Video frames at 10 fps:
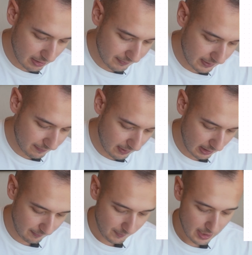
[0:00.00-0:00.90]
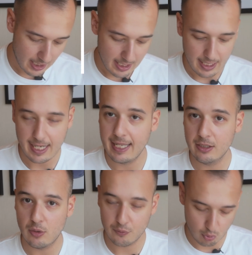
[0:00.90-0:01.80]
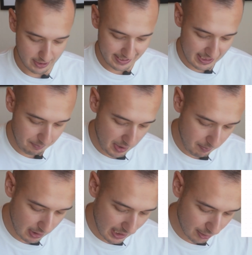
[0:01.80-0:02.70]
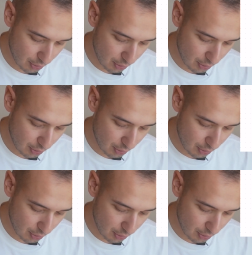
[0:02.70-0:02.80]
of the funnel. And of course, these people are